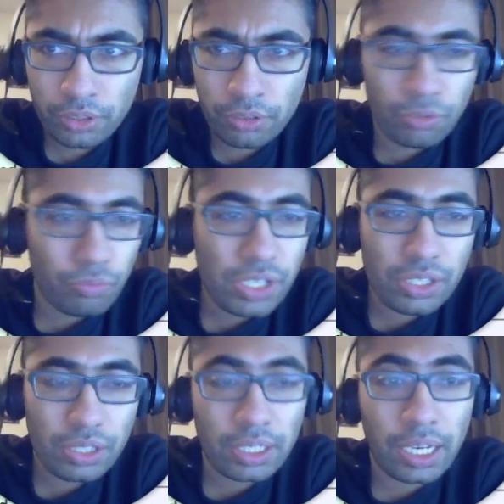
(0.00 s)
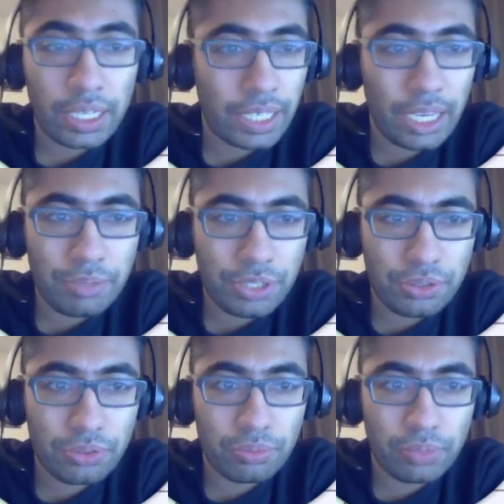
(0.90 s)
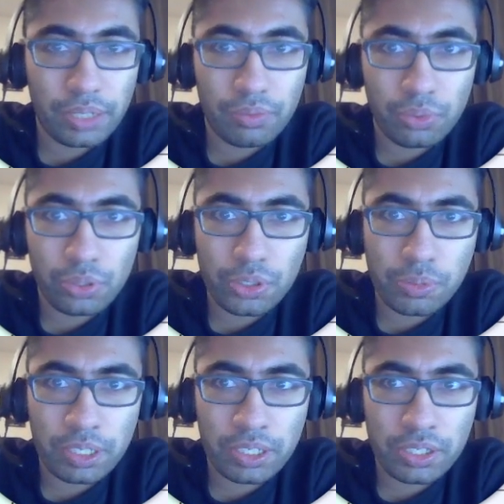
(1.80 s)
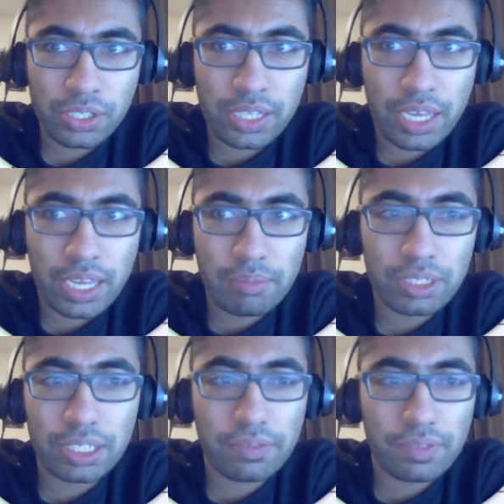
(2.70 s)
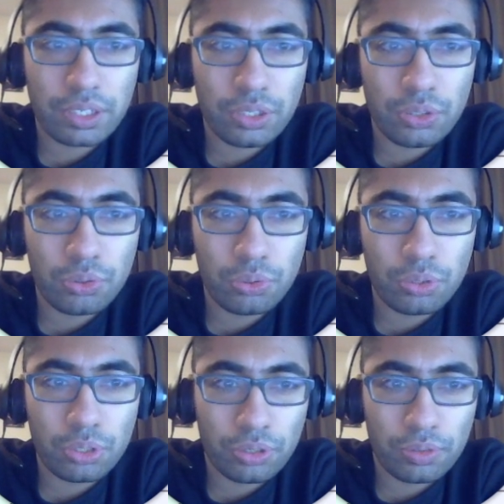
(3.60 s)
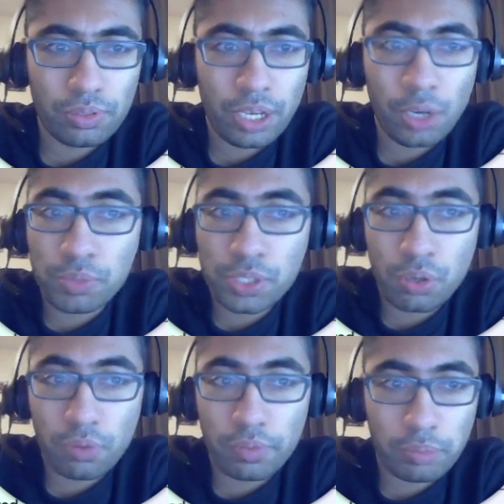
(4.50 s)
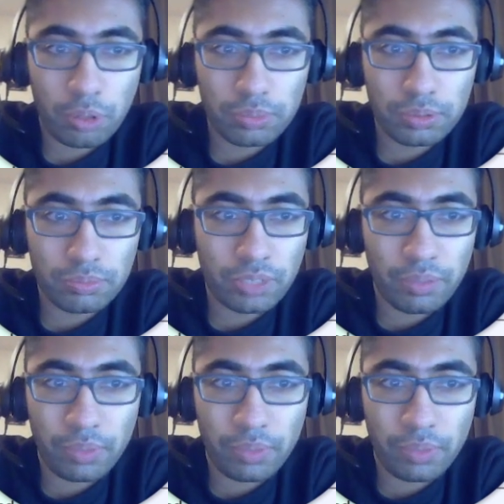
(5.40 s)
reason the client came to you, right, was because they believe that you could help solve a problem, right?